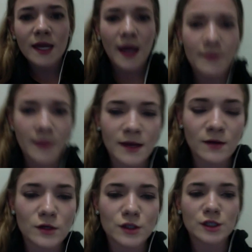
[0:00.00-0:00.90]
and
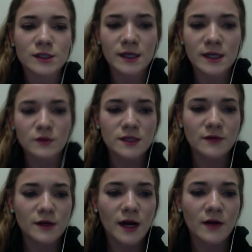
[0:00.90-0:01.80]
it's just a
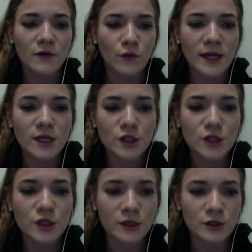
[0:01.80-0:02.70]
different kind of weight
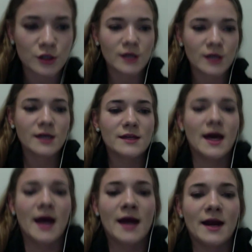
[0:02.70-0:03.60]
change
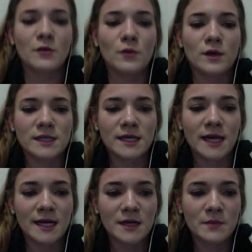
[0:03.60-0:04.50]
that I wasn't
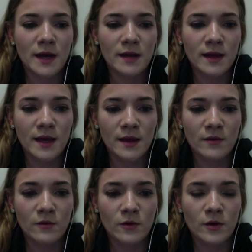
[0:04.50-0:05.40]
getting in
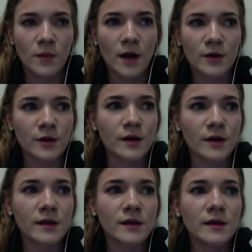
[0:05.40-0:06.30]
ballet or in
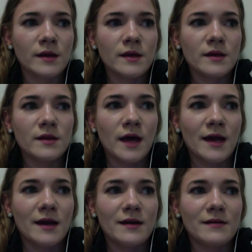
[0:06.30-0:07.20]
modern,
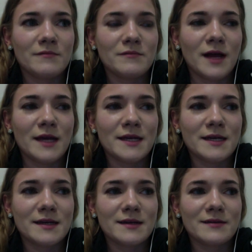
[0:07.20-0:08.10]
that
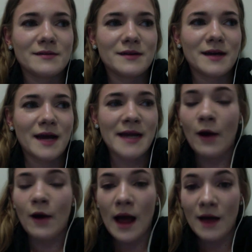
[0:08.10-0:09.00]
I
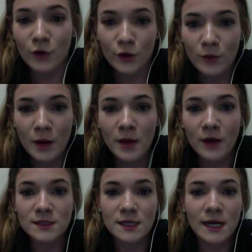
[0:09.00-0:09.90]
now have under my
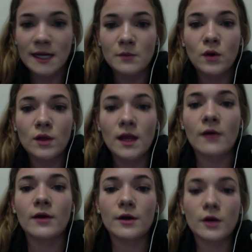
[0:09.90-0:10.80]
belt, and I can pull
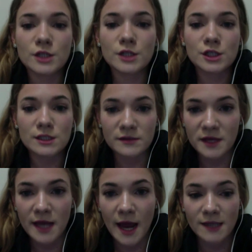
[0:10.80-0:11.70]
out at auditions if
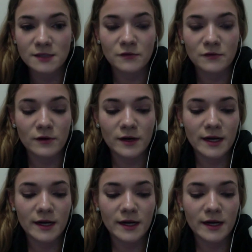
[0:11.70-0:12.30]
they ask for it.